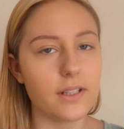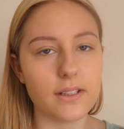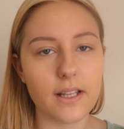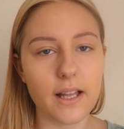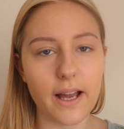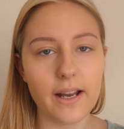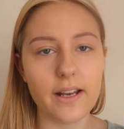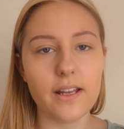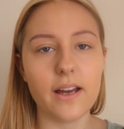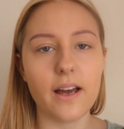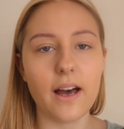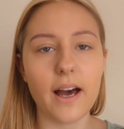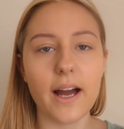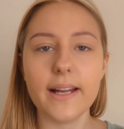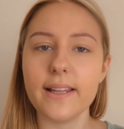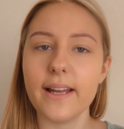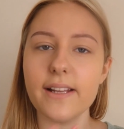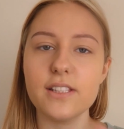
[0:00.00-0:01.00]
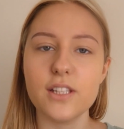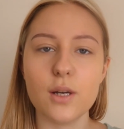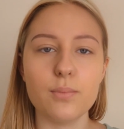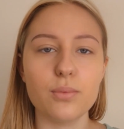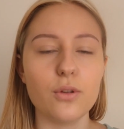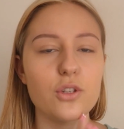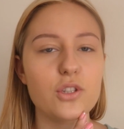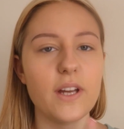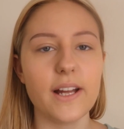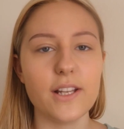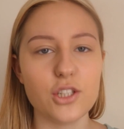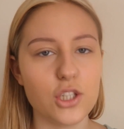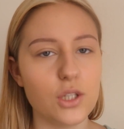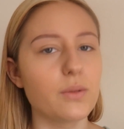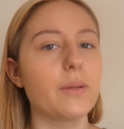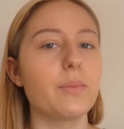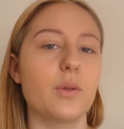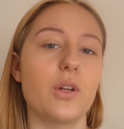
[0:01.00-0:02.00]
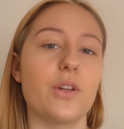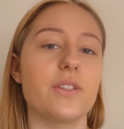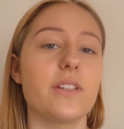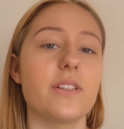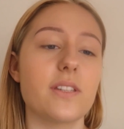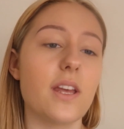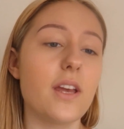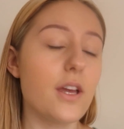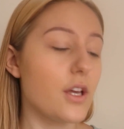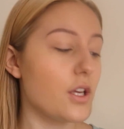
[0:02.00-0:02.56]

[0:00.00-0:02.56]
a liner, a highlighter, a blush and 2 lip glosses.